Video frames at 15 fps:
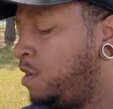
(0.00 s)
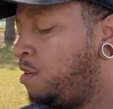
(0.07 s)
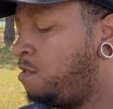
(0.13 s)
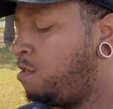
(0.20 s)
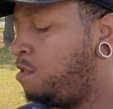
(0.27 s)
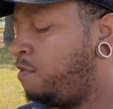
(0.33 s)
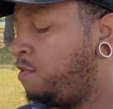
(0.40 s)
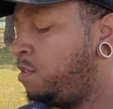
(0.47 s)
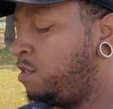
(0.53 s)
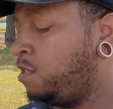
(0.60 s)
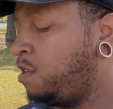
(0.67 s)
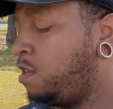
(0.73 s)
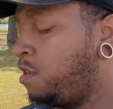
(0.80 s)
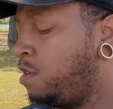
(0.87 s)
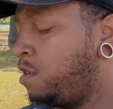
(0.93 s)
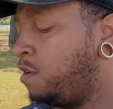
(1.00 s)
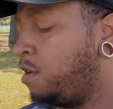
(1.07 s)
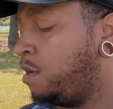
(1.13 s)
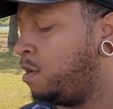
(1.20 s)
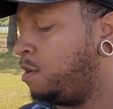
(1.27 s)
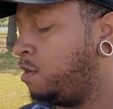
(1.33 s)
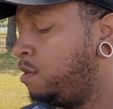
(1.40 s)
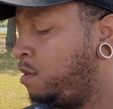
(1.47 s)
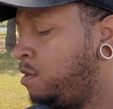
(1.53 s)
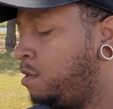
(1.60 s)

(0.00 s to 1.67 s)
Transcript: I don't know if this is any good or not.